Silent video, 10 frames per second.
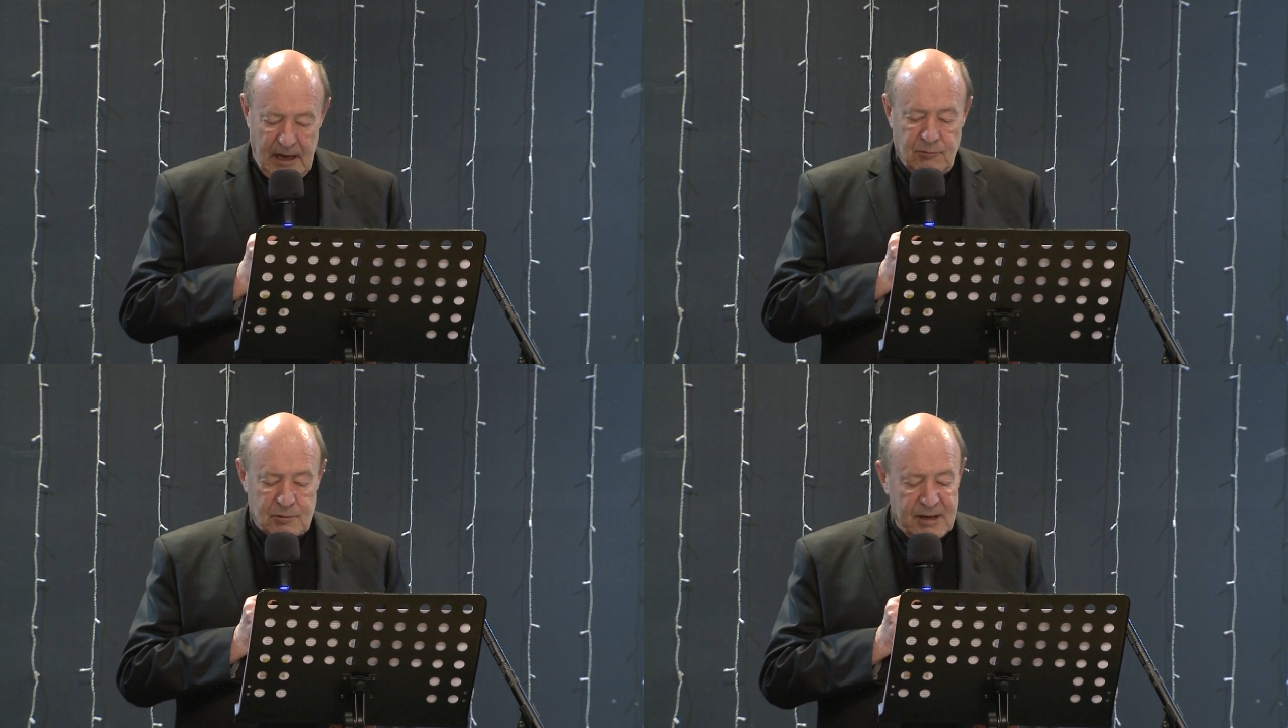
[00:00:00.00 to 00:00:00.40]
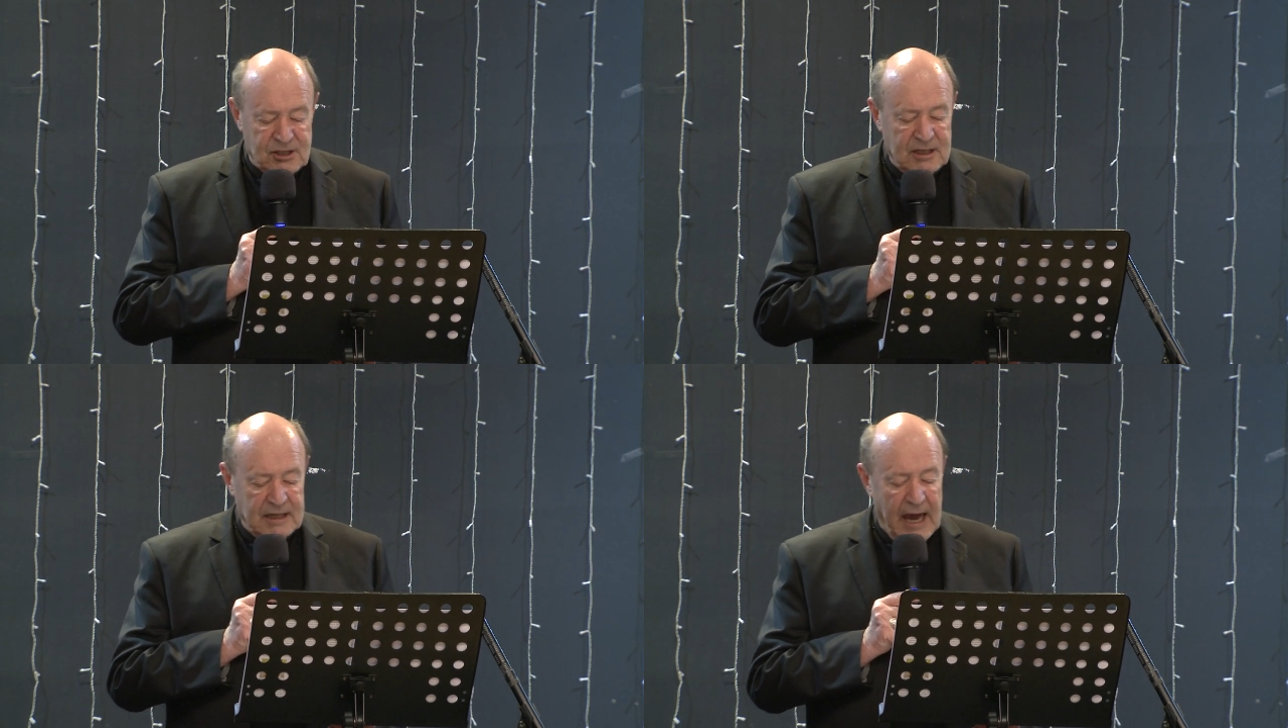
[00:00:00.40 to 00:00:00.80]
He was
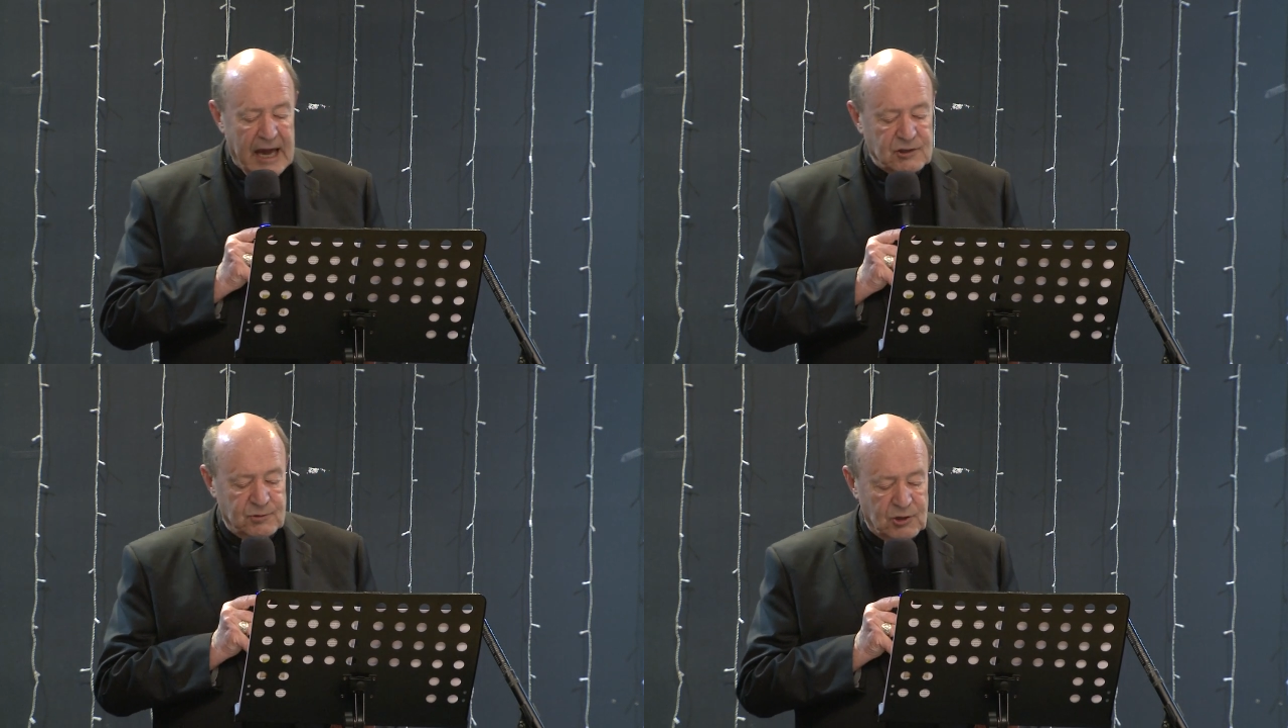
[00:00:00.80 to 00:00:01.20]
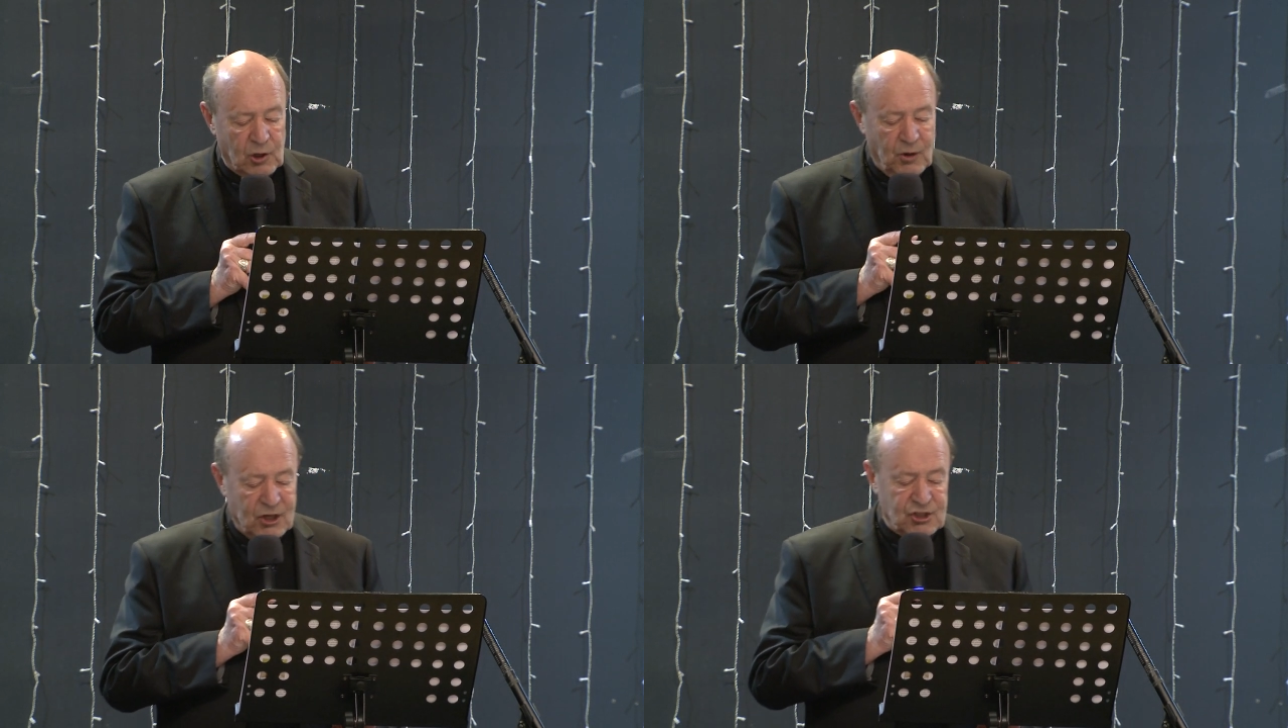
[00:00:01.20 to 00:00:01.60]
much engaged with the
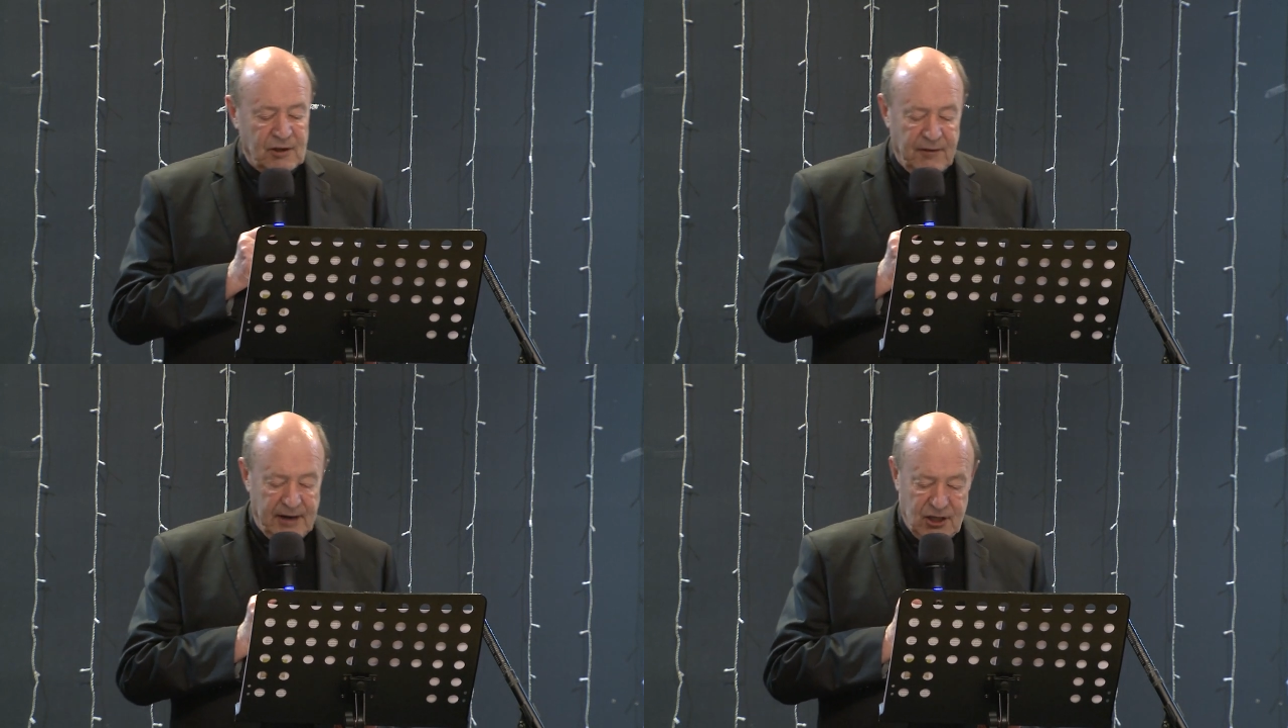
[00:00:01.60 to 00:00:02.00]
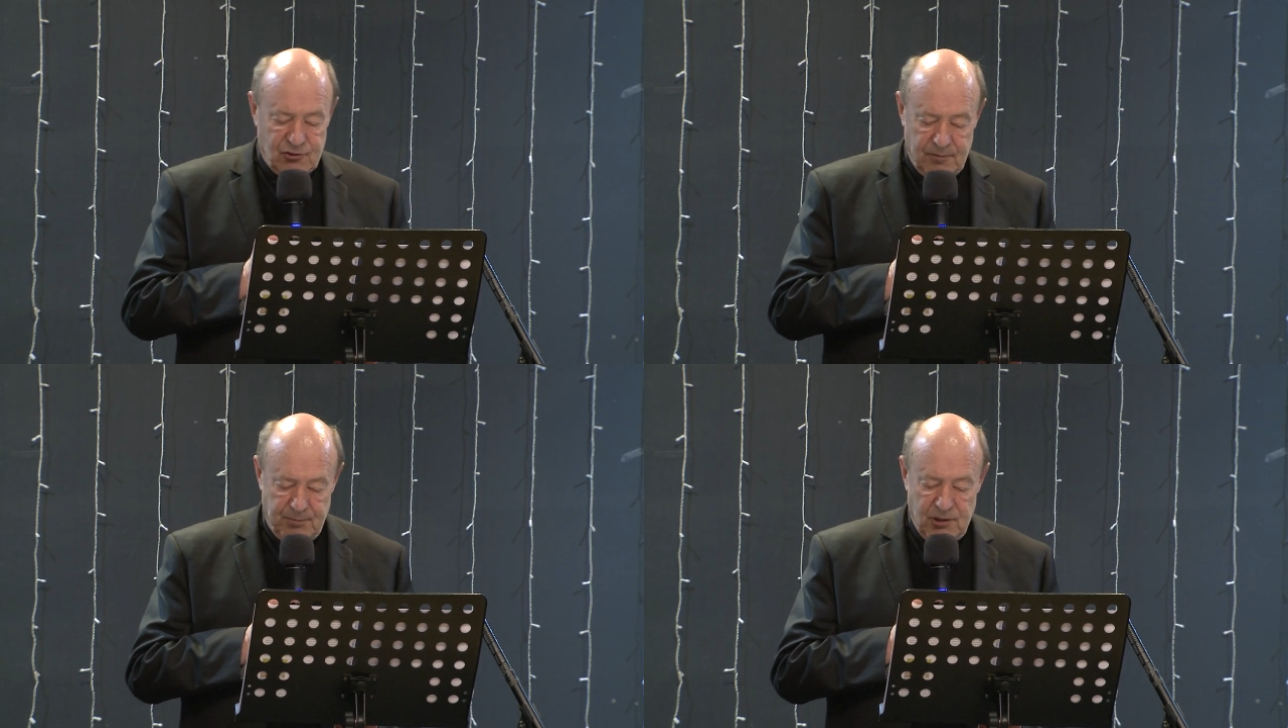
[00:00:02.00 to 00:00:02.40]
question of the
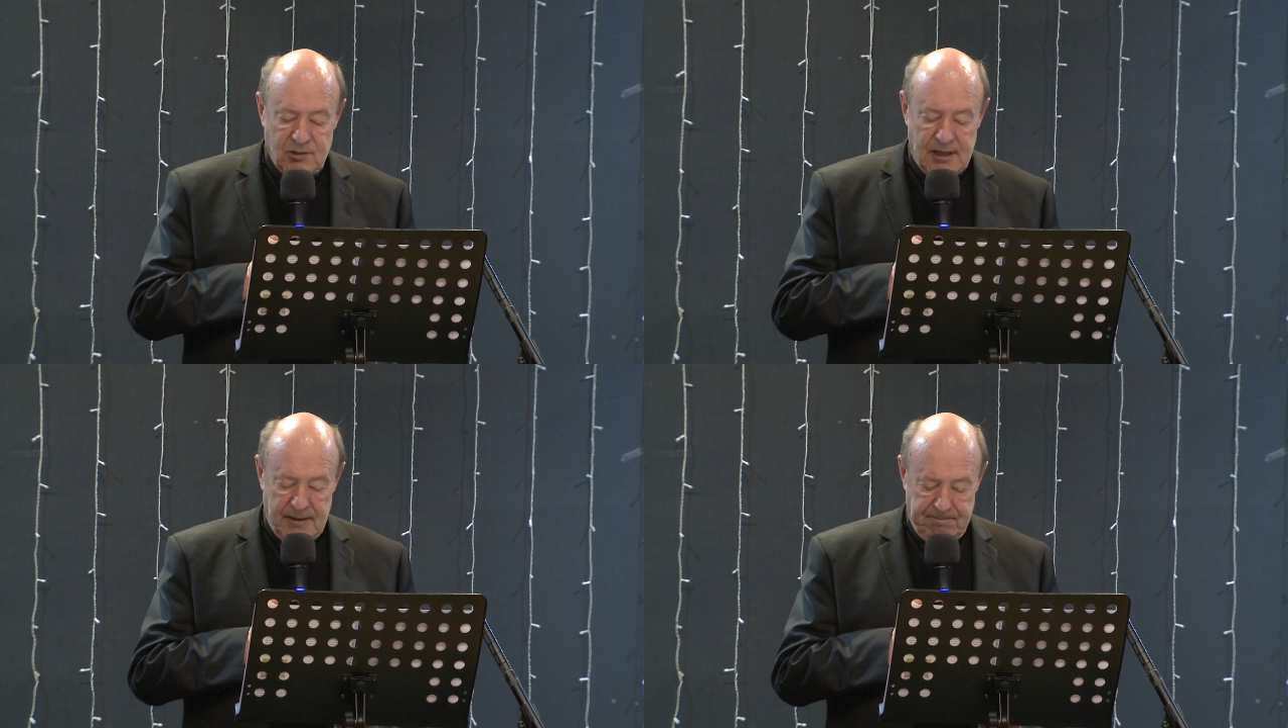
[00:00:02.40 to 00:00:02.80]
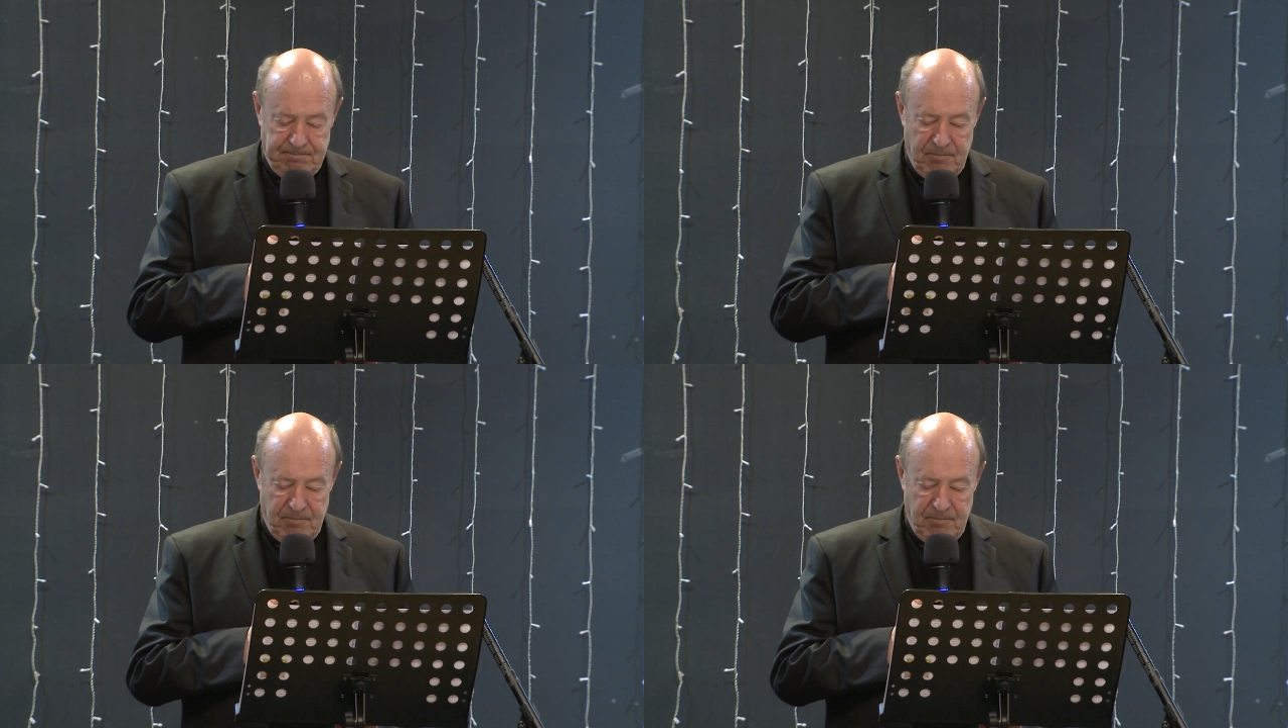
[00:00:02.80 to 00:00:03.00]
nature of beauty.